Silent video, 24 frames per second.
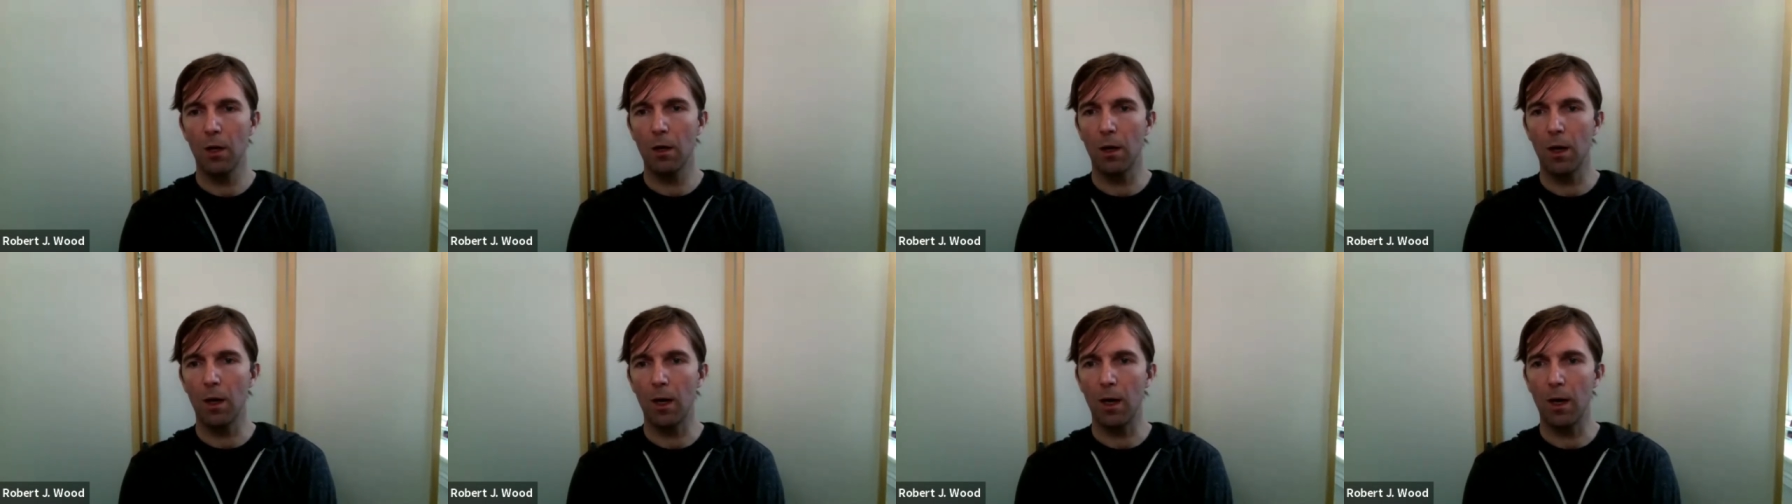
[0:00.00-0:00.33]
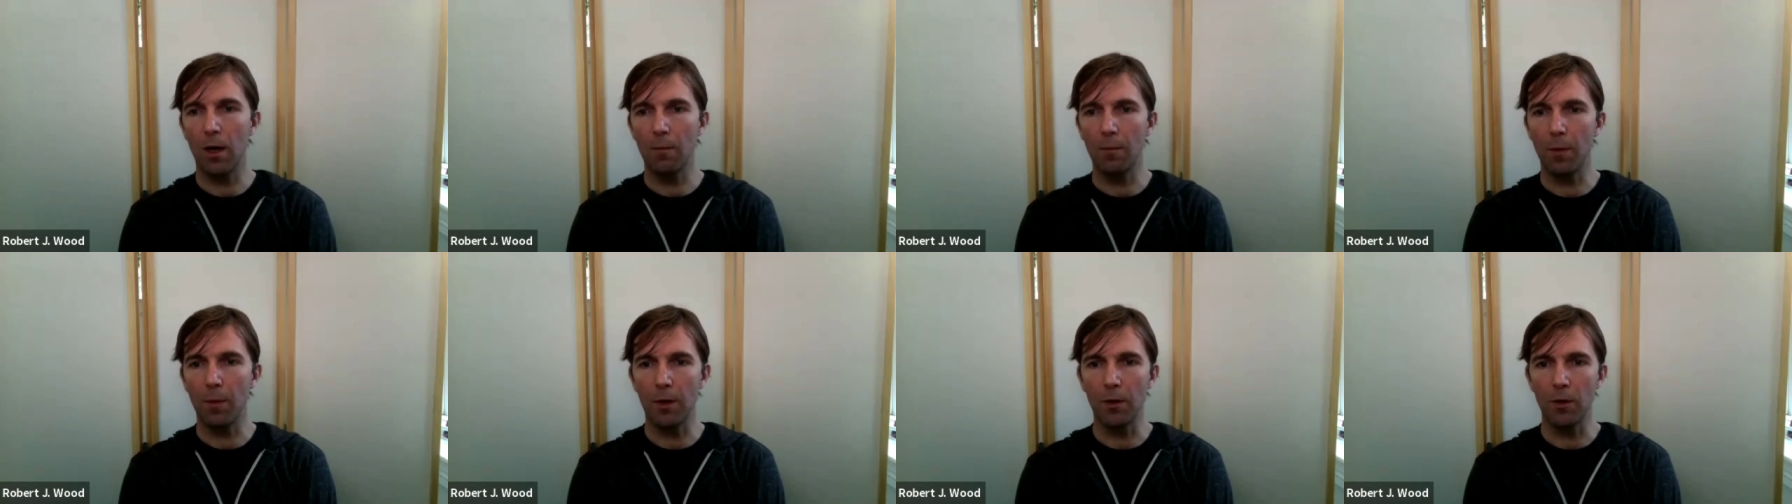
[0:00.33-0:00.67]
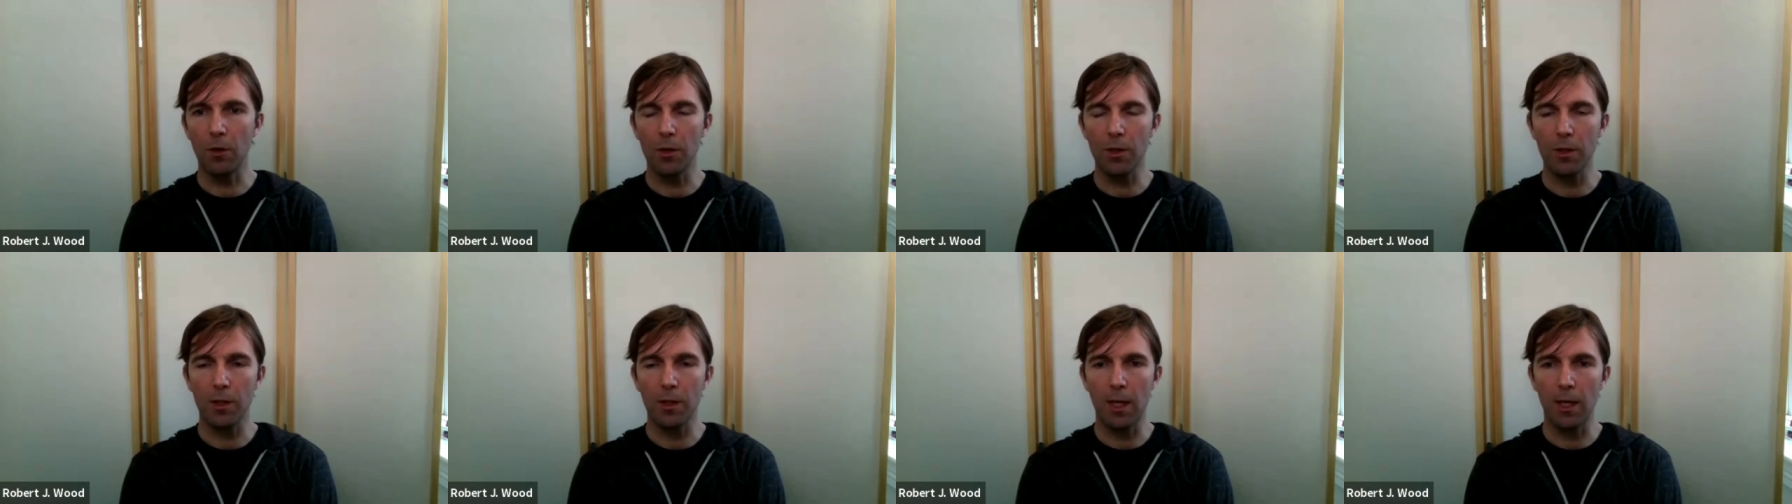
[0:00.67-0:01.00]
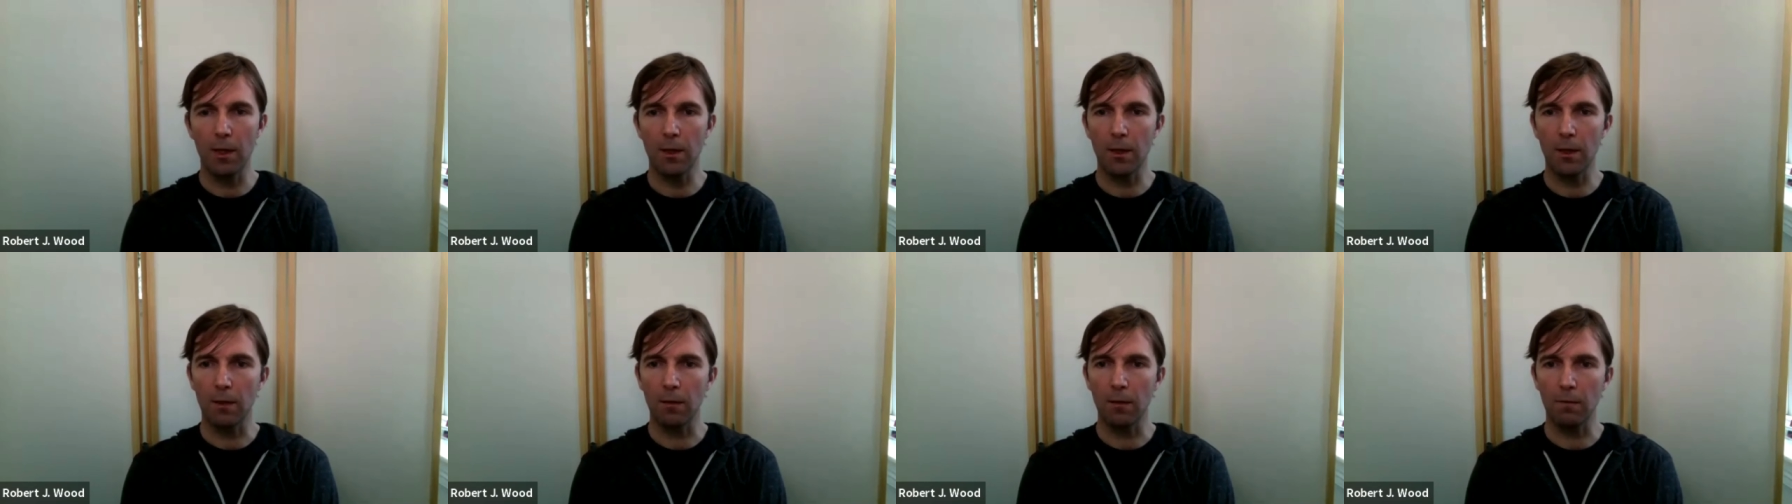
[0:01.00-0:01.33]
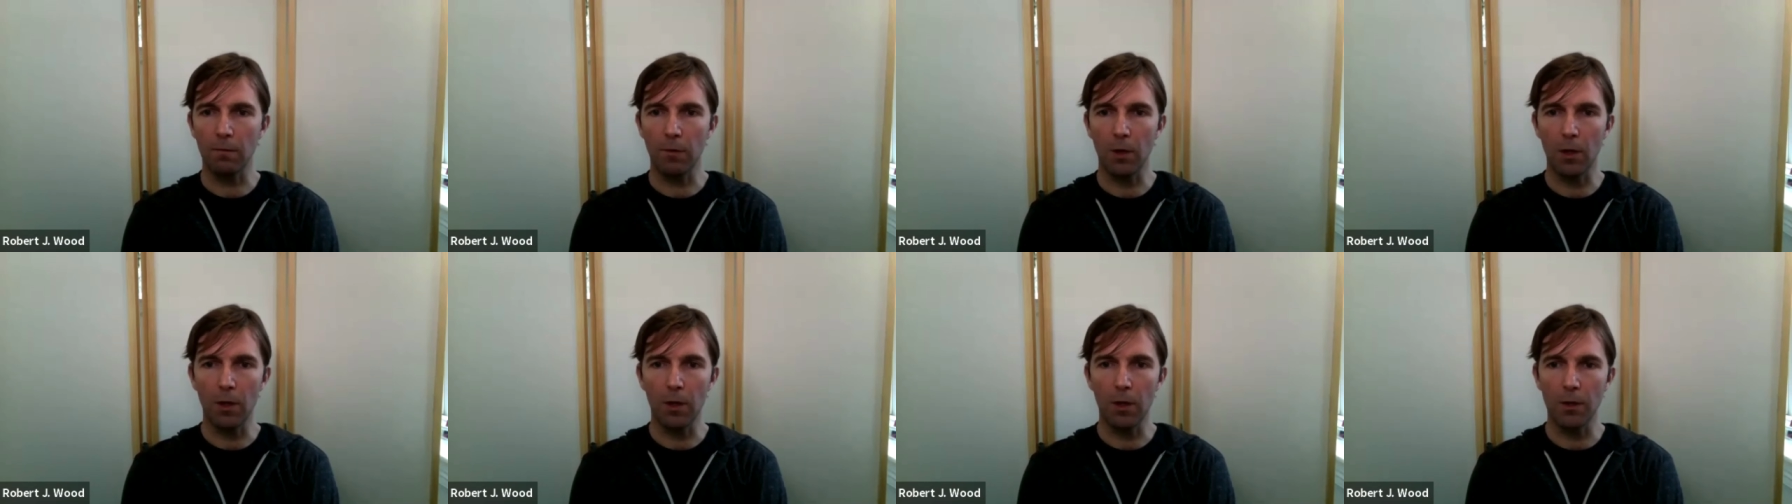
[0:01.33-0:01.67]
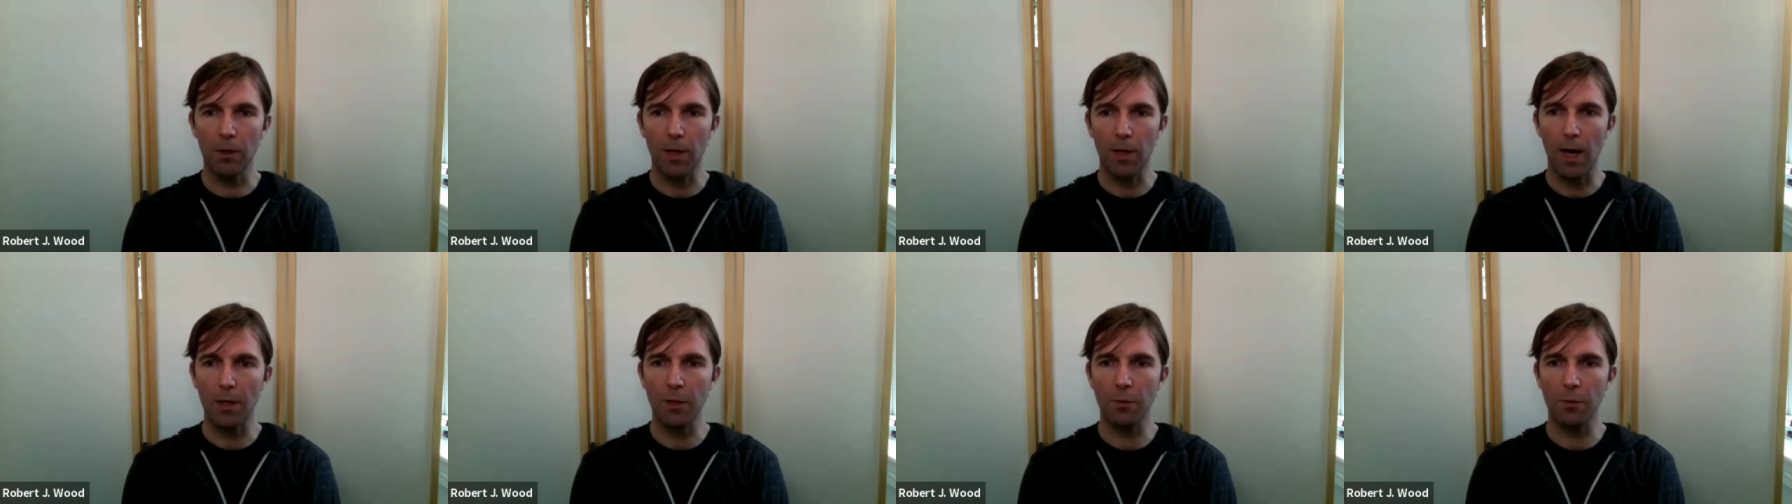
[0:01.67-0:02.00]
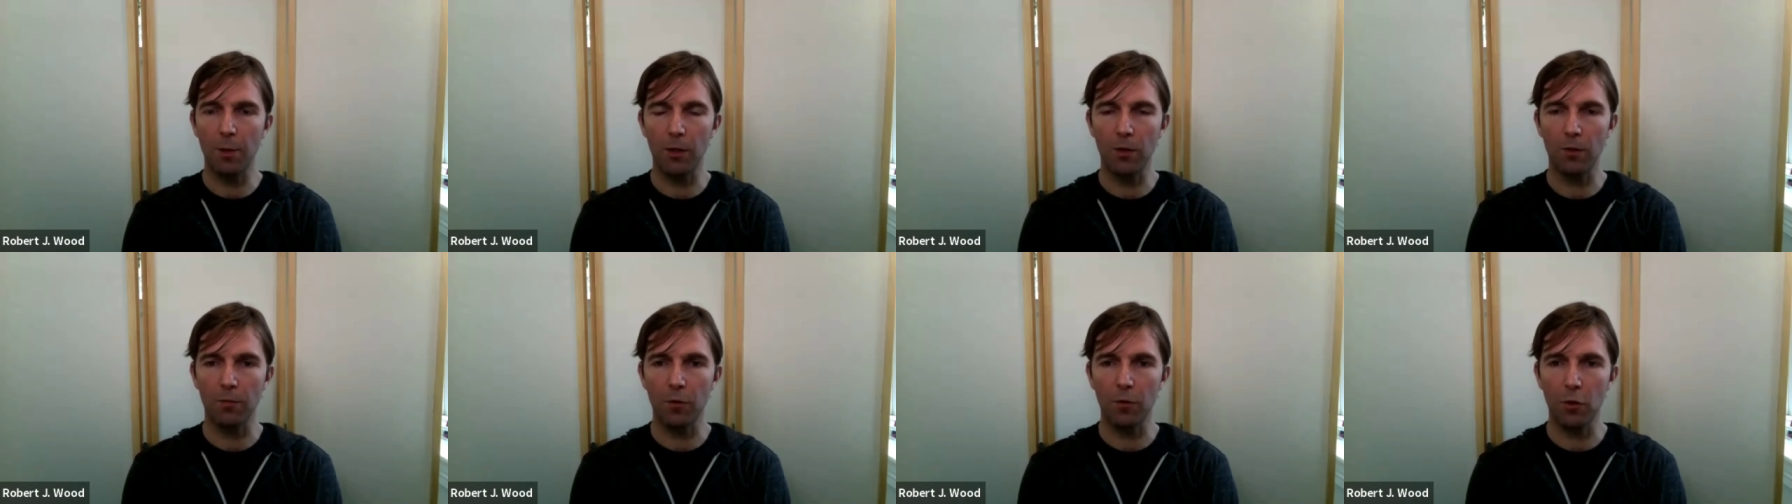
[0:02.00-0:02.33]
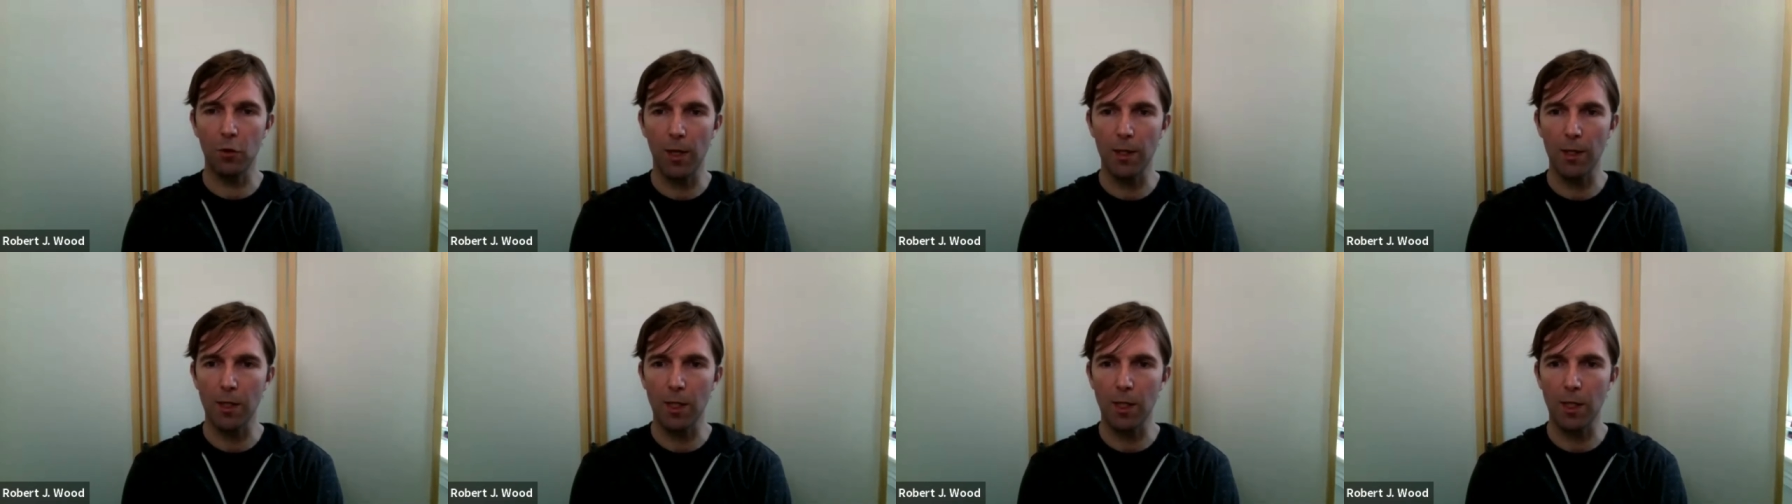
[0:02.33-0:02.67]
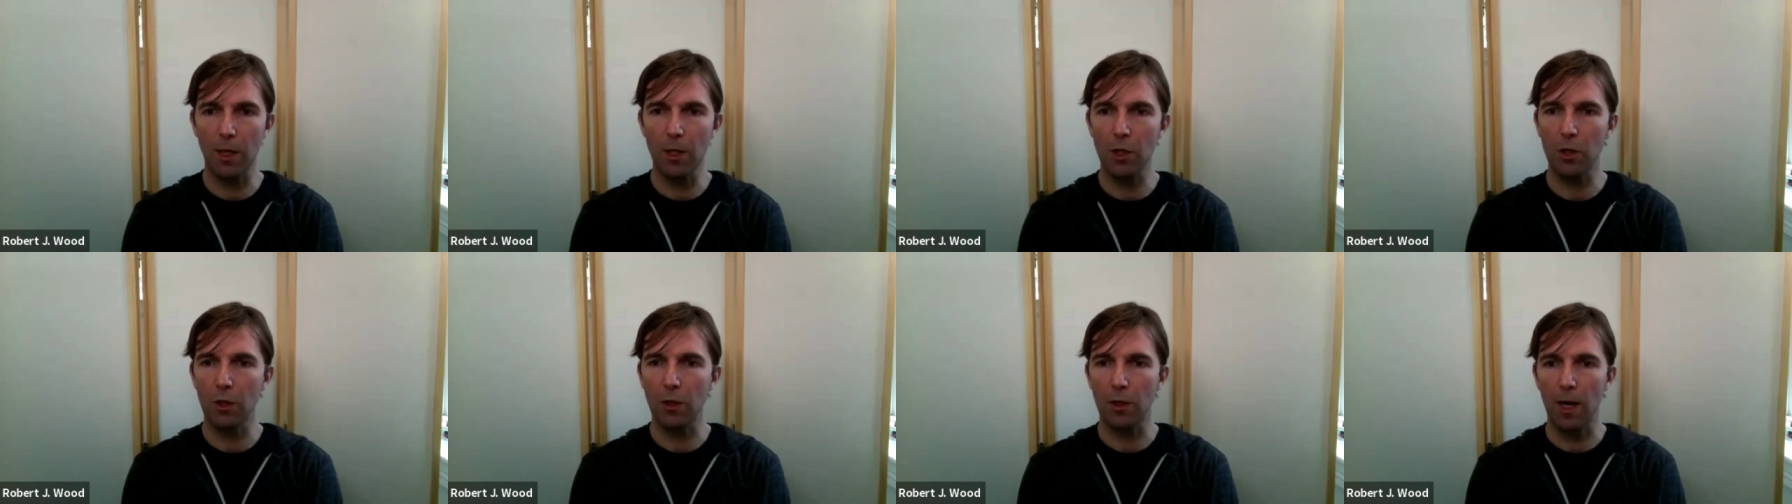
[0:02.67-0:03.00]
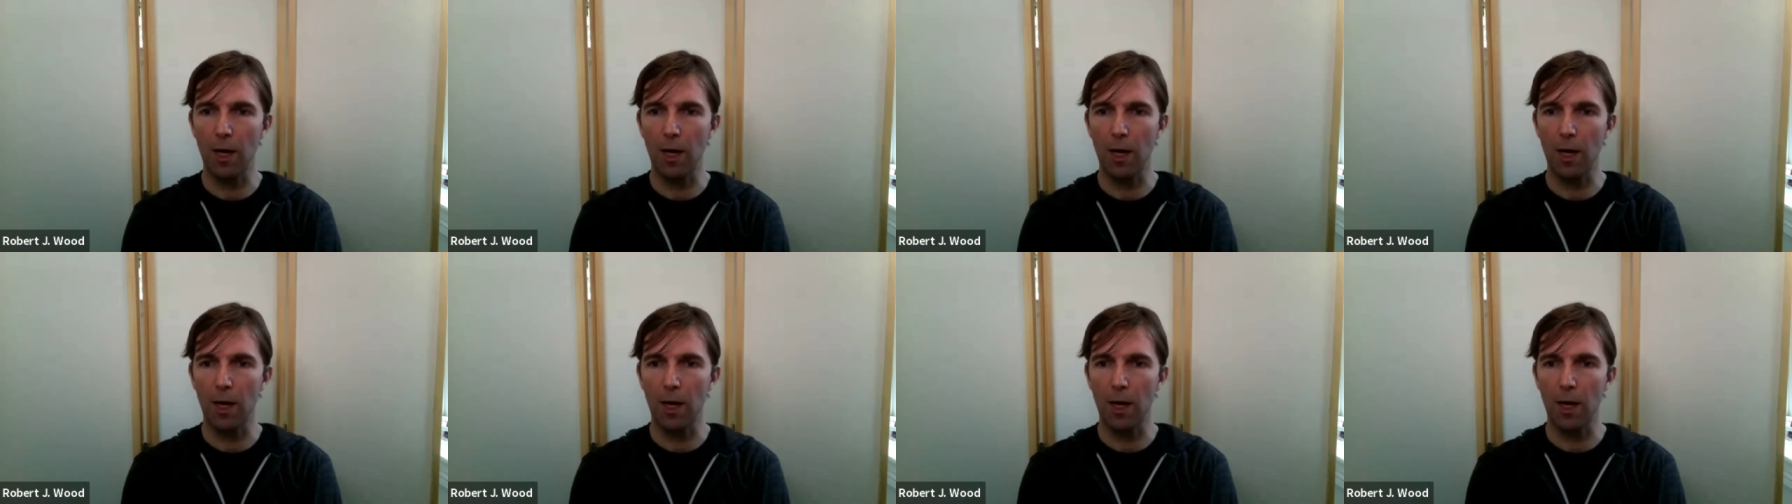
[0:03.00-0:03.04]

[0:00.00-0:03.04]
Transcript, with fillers: um, understanding various aspects of transduction,